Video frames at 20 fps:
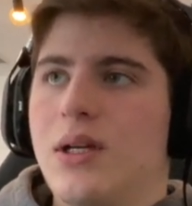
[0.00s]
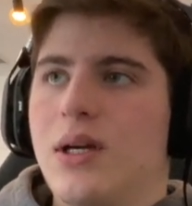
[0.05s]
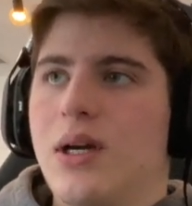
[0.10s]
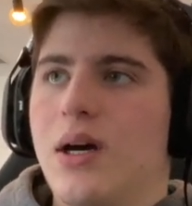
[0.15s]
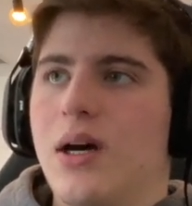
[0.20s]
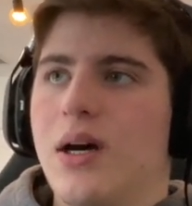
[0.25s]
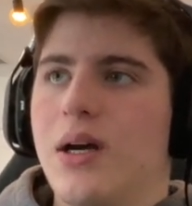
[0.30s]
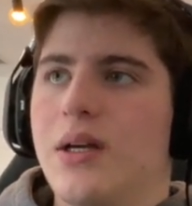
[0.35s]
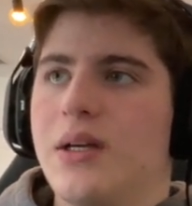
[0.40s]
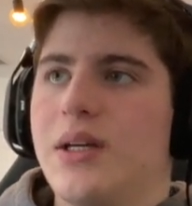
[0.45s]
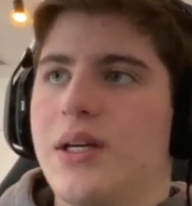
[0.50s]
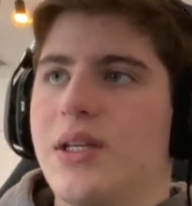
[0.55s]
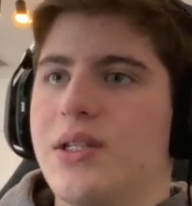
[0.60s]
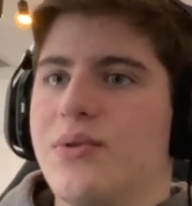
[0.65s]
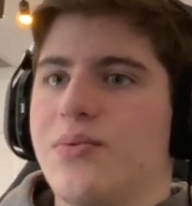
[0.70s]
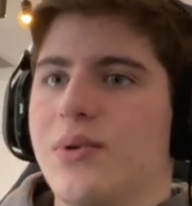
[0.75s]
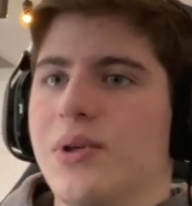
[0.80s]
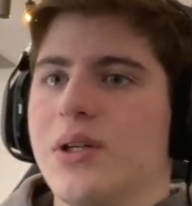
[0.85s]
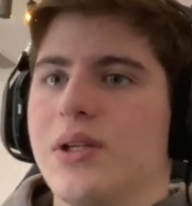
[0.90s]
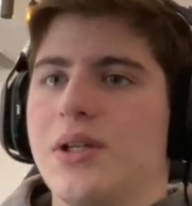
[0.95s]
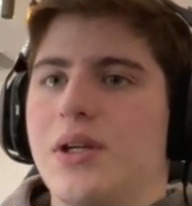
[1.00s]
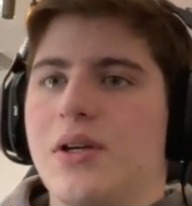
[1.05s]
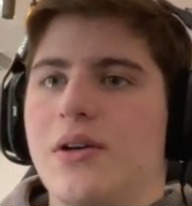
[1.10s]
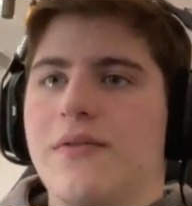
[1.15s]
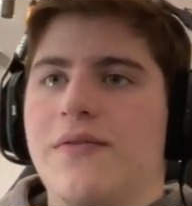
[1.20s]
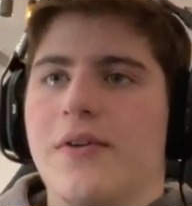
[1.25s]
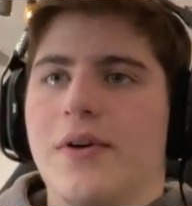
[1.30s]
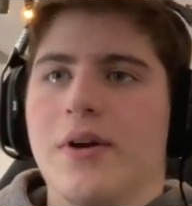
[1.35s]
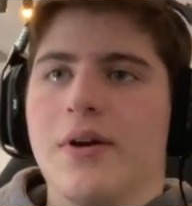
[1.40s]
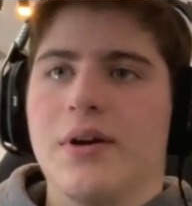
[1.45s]
It's really
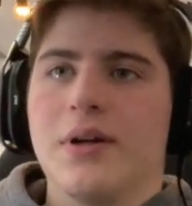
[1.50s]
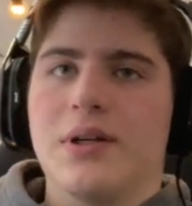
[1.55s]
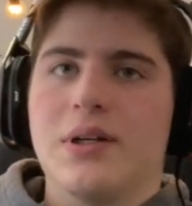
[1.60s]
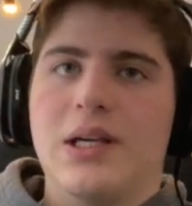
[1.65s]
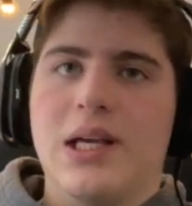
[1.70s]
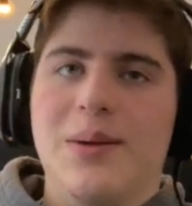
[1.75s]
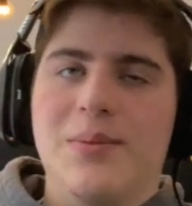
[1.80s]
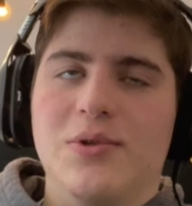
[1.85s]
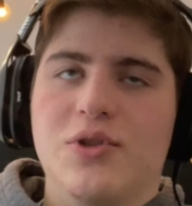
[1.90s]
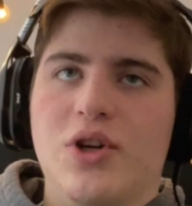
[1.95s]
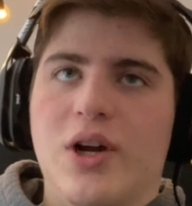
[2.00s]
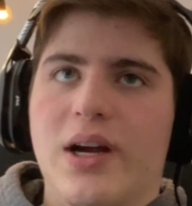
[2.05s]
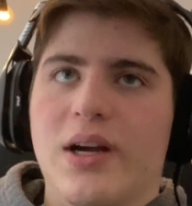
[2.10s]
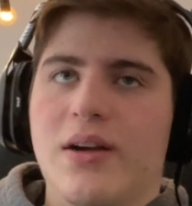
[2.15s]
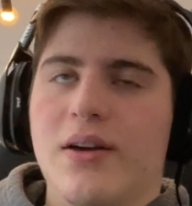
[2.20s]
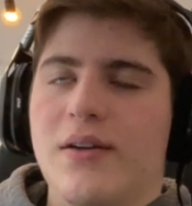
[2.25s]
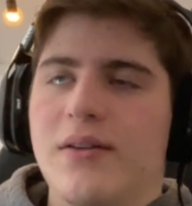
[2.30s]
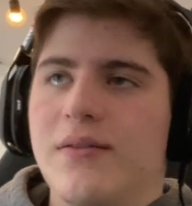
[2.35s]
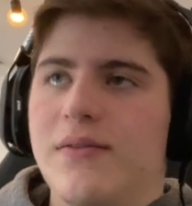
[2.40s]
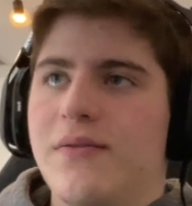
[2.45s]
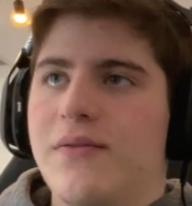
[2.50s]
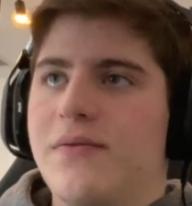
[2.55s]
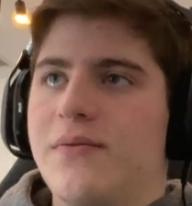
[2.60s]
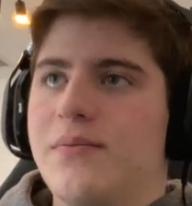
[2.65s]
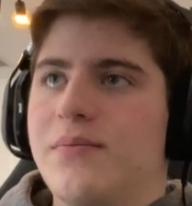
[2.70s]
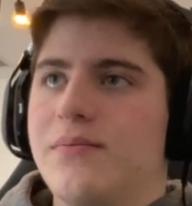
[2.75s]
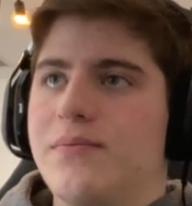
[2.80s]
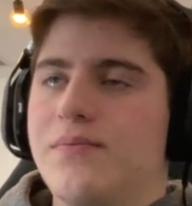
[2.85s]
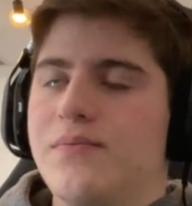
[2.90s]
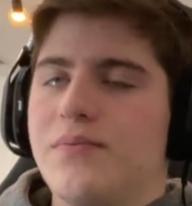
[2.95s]
good for keeping track of,
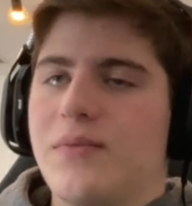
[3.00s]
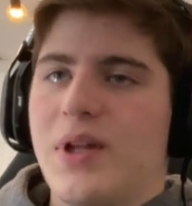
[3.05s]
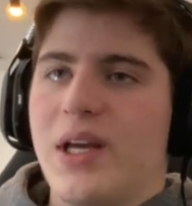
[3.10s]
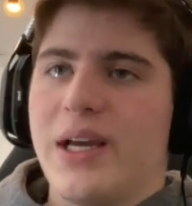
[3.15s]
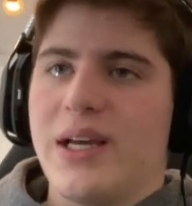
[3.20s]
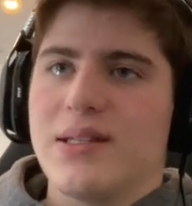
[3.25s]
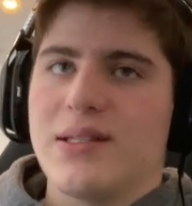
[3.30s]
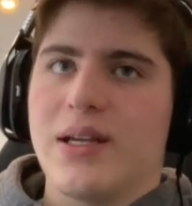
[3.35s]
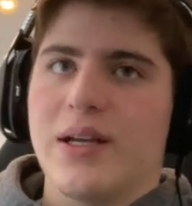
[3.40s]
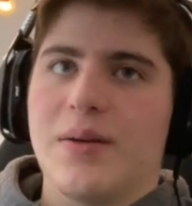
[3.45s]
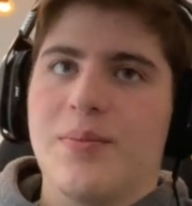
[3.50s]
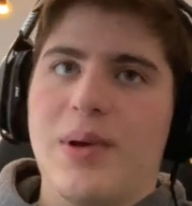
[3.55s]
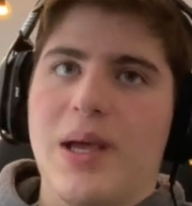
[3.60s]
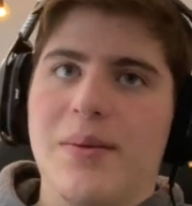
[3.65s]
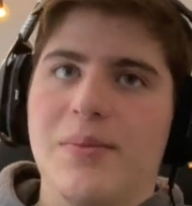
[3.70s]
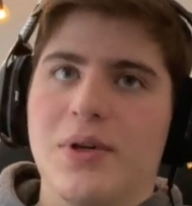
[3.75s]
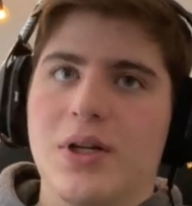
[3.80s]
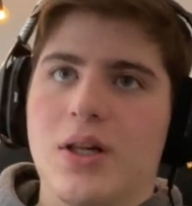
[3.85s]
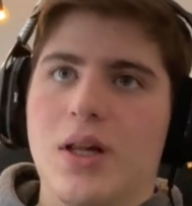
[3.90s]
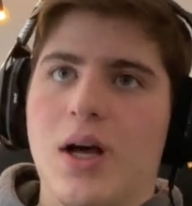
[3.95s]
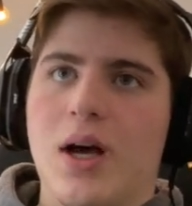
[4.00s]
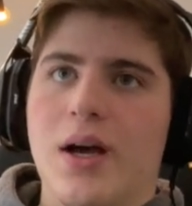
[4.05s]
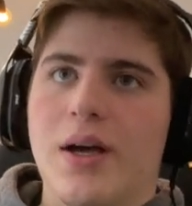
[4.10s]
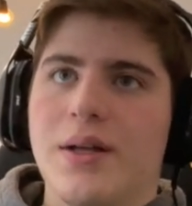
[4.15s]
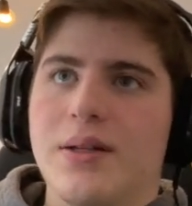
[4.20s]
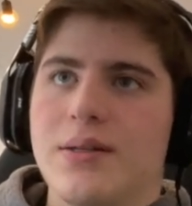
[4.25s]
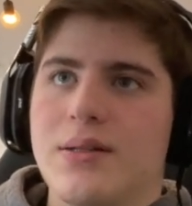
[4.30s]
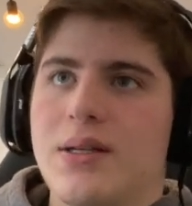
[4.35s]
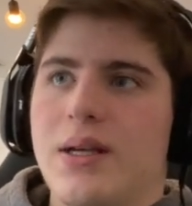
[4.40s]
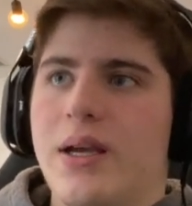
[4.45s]
I guess, like payment
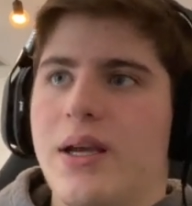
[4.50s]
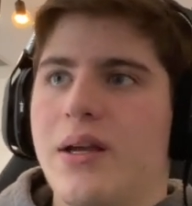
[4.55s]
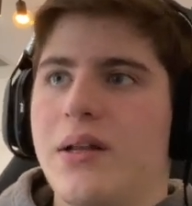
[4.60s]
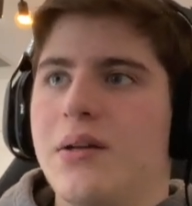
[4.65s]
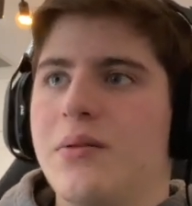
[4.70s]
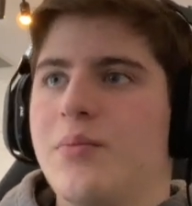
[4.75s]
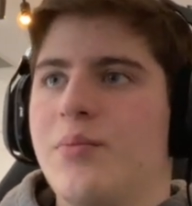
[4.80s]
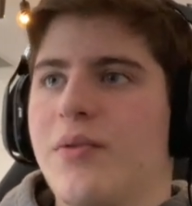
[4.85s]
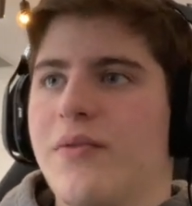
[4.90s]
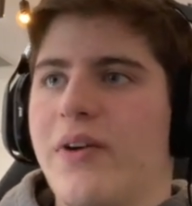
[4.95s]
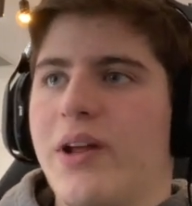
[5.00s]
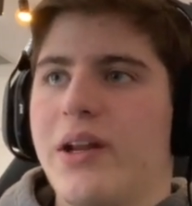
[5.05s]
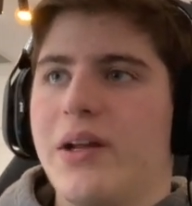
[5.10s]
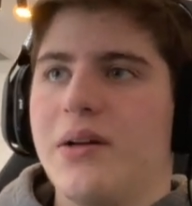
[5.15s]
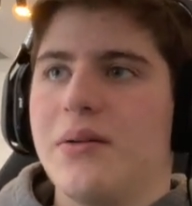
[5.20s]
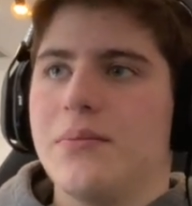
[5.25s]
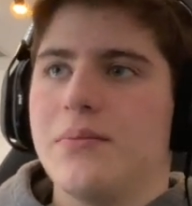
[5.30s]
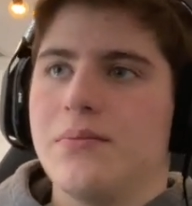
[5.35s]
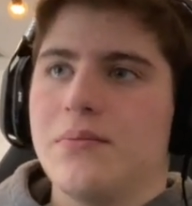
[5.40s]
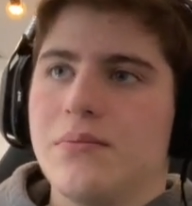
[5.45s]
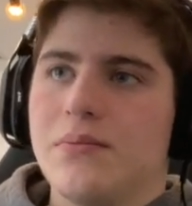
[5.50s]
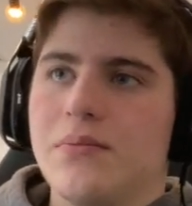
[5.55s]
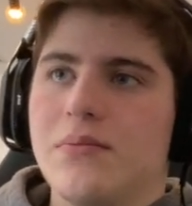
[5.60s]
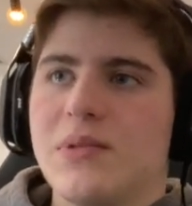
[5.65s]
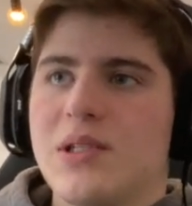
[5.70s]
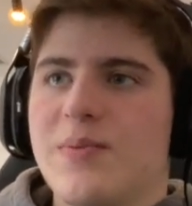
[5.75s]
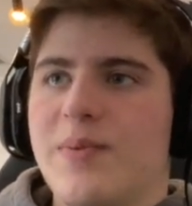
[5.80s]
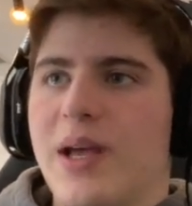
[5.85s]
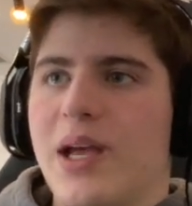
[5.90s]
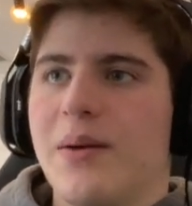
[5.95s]
declines and preventing
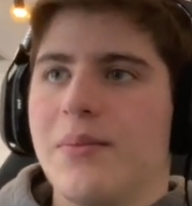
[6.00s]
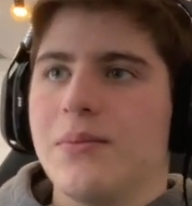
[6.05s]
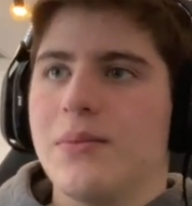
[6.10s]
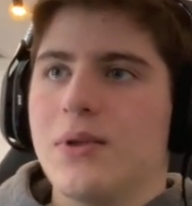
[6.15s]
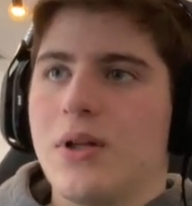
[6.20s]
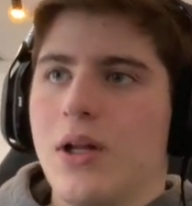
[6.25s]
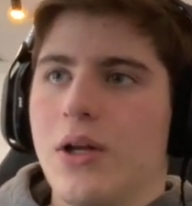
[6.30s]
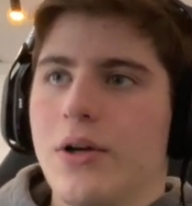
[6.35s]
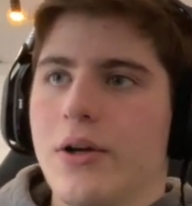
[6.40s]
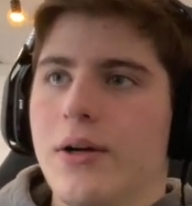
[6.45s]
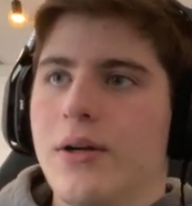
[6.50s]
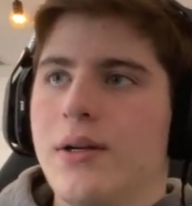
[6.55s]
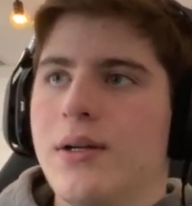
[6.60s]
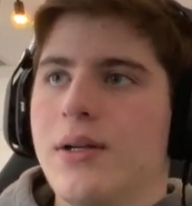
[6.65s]
spam clutter.